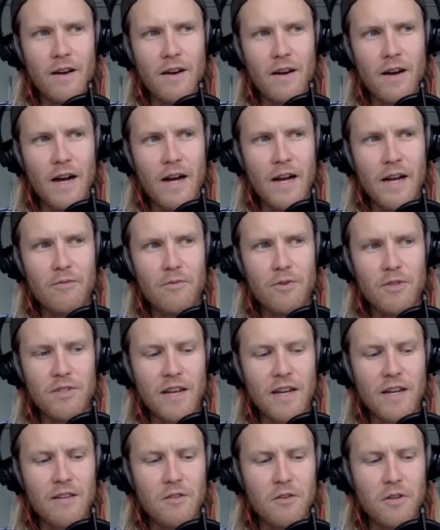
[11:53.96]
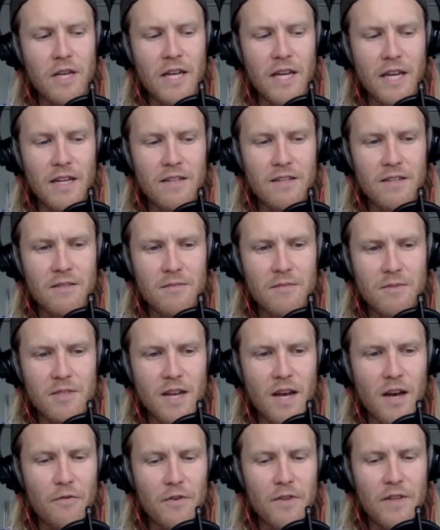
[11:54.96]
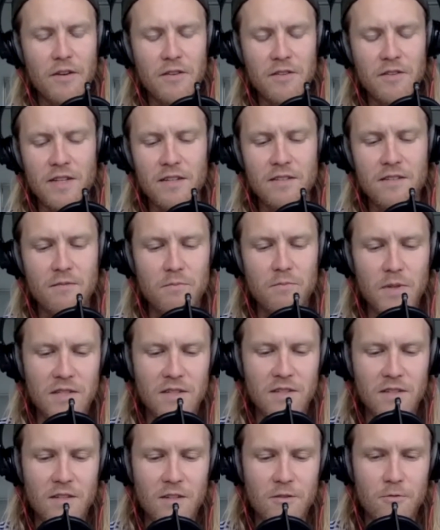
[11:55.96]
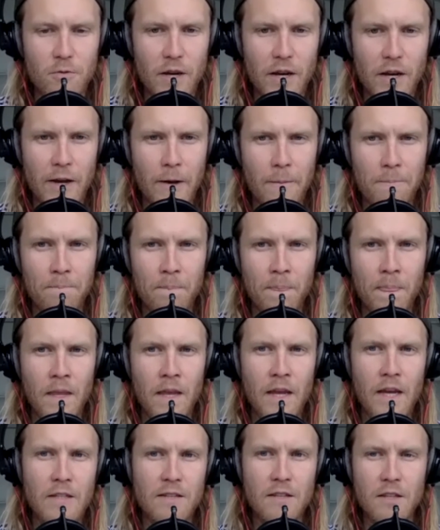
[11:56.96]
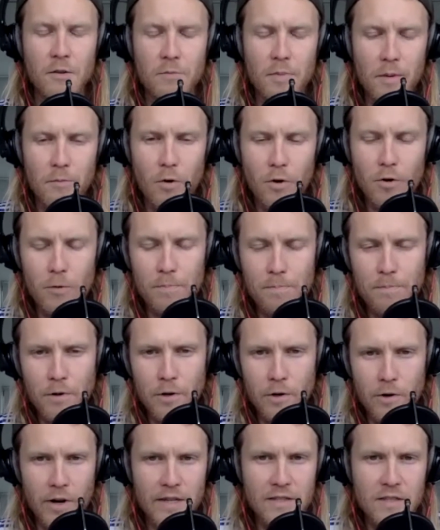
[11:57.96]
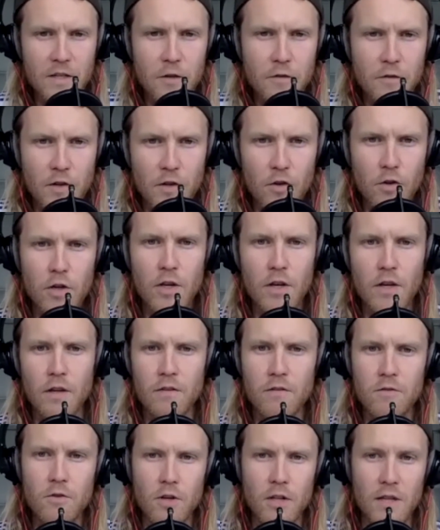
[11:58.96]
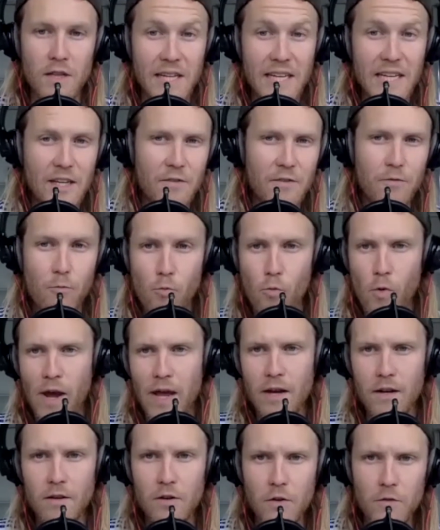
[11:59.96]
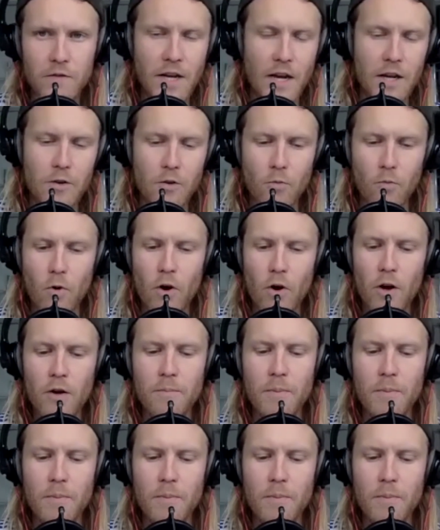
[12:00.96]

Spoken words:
I was like looking into some stuff and there was like some businesses where it's a little bit more progressive and you can sort of leave when you've done your work.